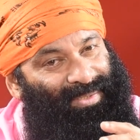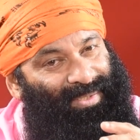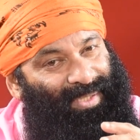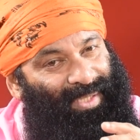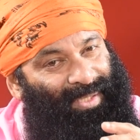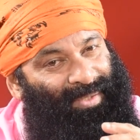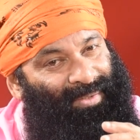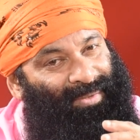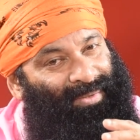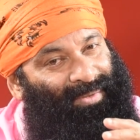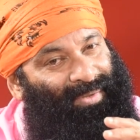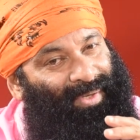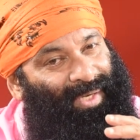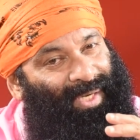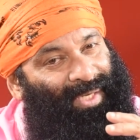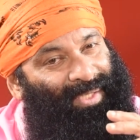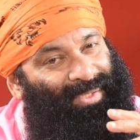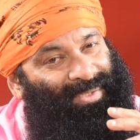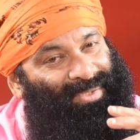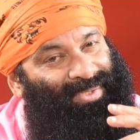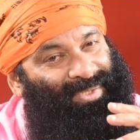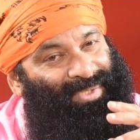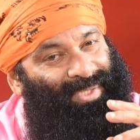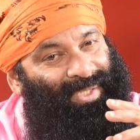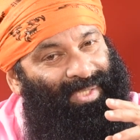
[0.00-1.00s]
in great
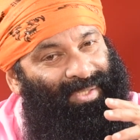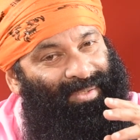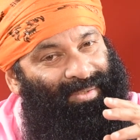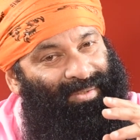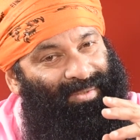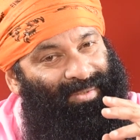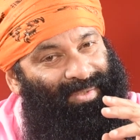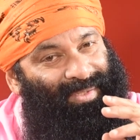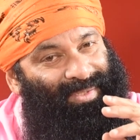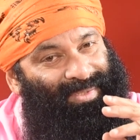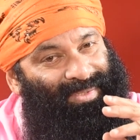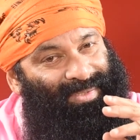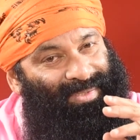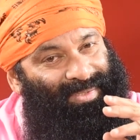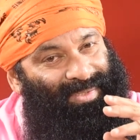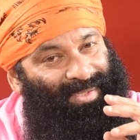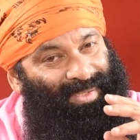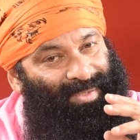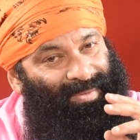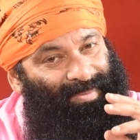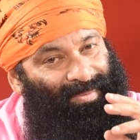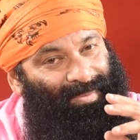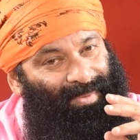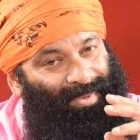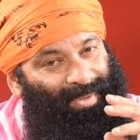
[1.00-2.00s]

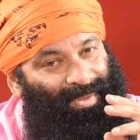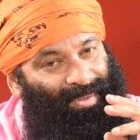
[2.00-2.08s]
secrecy